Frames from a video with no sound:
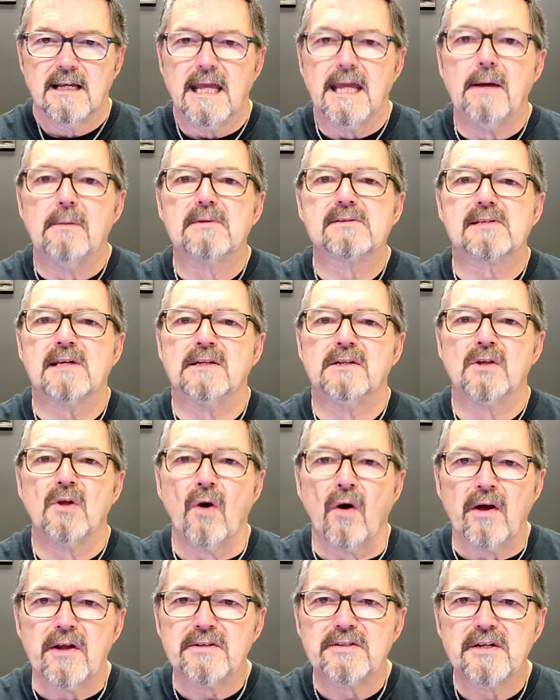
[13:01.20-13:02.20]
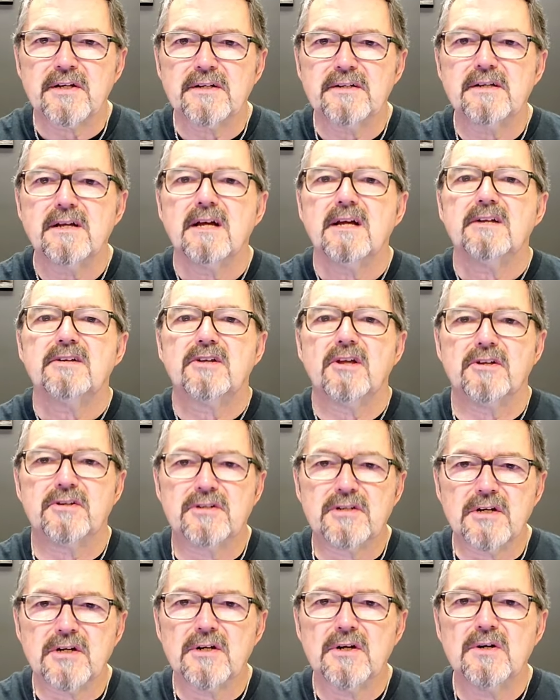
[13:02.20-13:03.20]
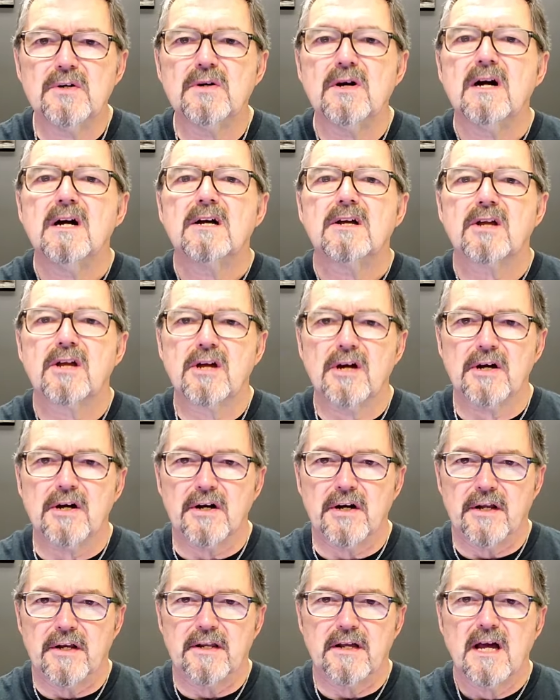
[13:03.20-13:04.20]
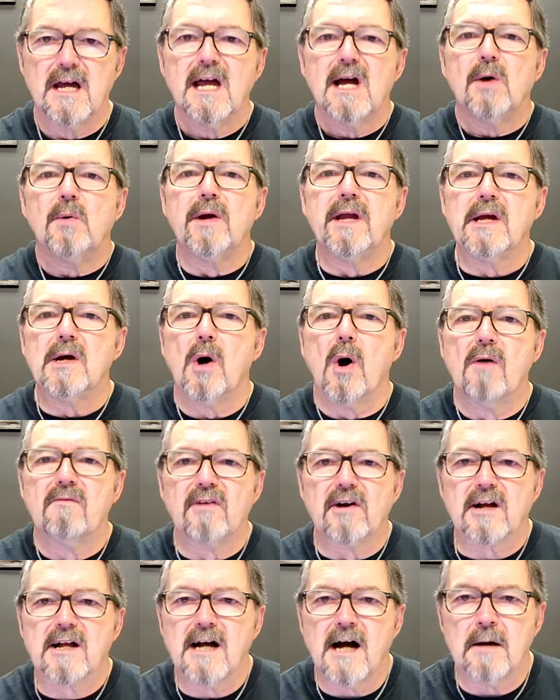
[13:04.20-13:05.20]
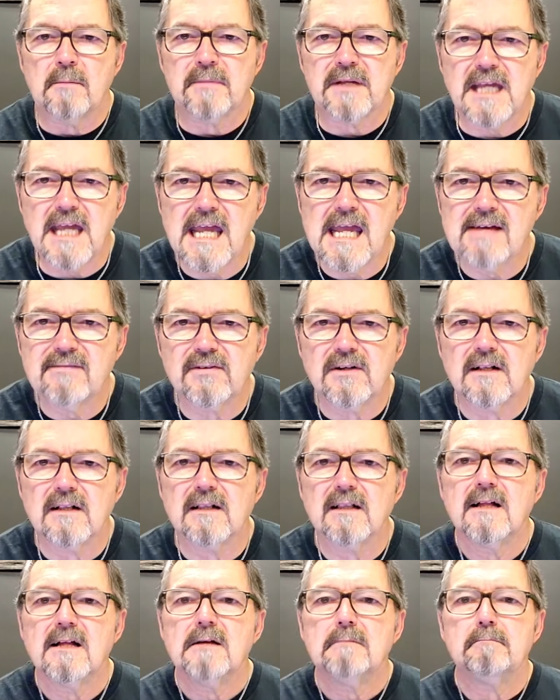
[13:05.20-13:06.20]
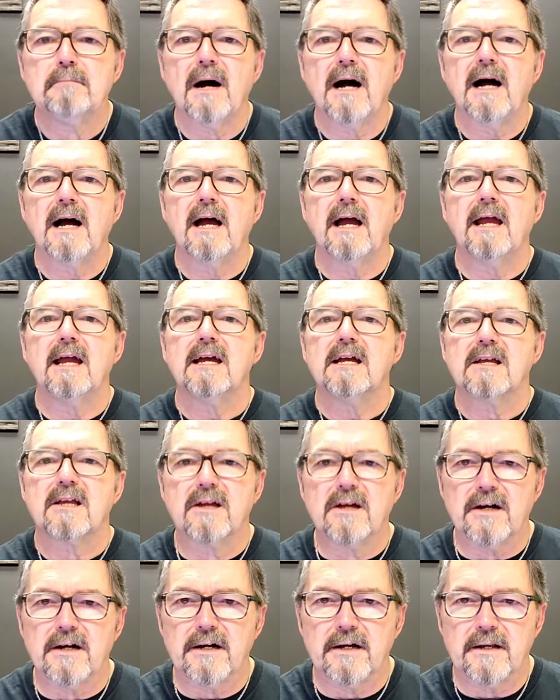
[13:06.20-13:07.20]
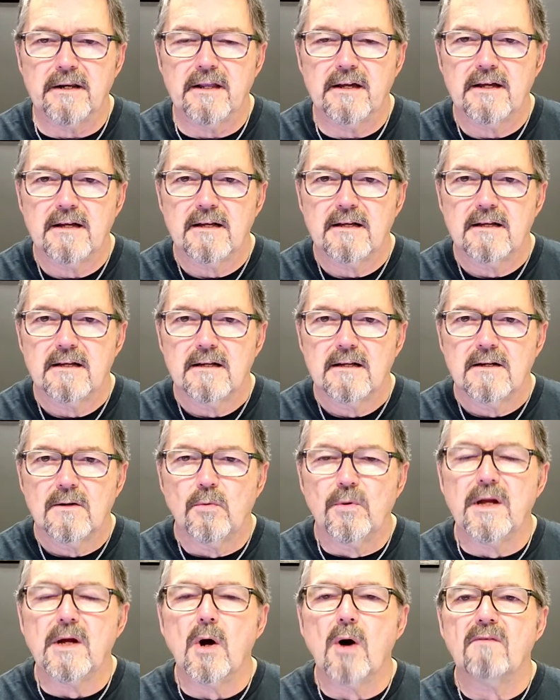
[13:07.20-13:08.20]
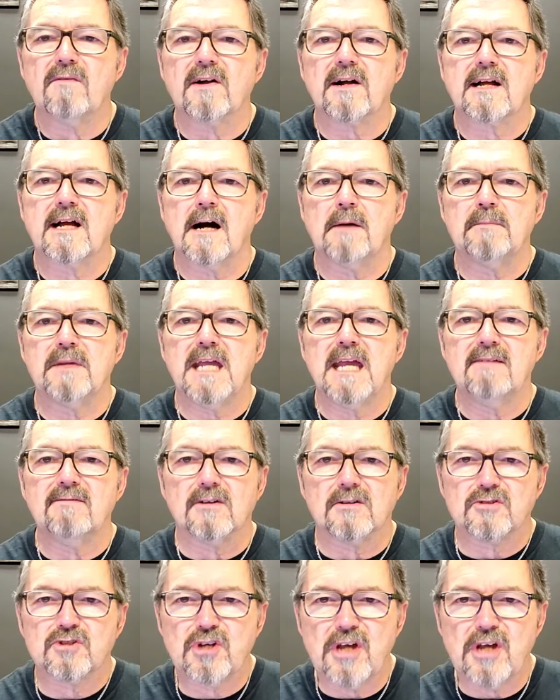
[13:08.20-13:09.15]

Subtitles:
He was anointed to do good. We overcome evil by good. We overcome evil.